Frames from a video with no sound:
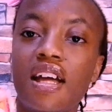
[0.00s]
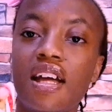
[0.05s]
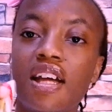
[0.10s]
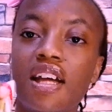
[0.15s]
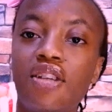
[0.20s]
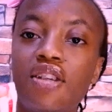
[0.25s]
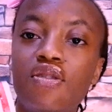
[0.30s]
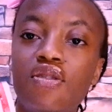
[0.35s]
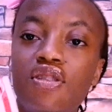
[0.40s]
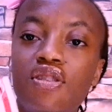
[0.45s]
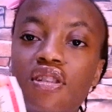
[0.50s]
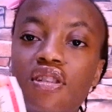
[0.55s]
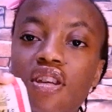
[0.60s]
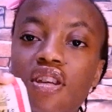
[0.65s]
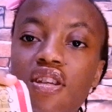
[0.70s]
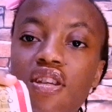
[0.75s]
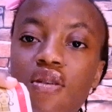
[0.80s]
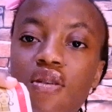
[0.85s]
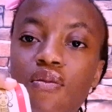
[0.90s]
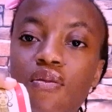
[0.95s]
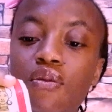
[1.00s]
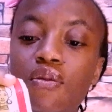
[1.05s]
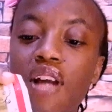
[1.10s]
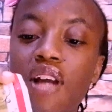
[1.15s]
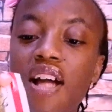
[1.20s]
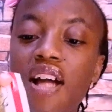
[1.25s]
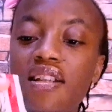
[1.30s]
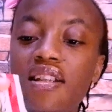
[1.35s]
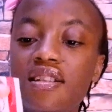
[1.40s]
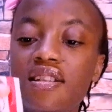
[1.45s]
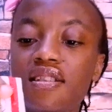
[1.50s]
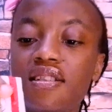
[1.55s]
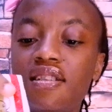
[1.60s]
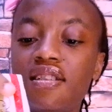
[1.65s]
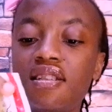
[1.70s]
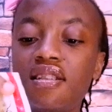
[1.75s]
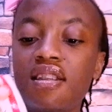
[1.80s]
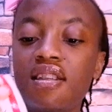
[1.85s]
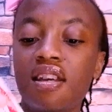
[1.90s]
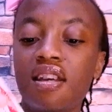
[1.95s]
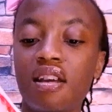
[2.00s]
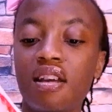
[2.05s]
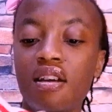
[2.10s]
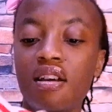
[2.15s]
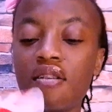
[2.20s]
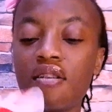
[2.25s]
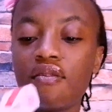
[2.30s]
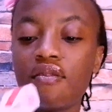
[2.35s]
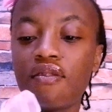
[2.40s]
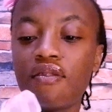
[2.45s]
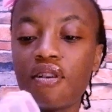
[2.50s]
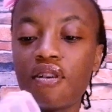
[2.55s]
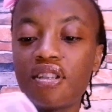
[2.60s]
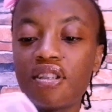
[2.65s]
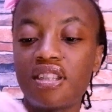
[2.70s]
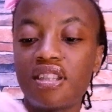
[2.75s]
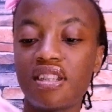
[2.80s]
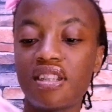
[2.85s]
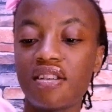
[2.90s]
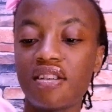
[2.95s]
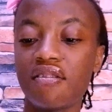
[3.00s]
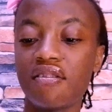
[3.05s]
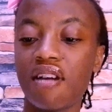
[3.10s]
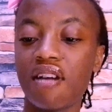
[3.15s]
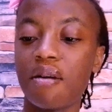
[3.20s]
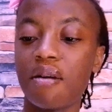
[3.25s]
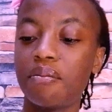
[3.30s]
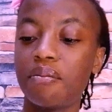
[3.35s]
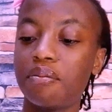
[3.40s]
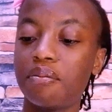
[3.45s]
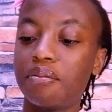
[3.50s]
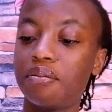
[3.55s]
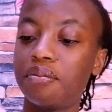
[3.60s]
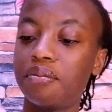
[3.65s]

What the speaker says: I use yeye wool and it's 40 gram.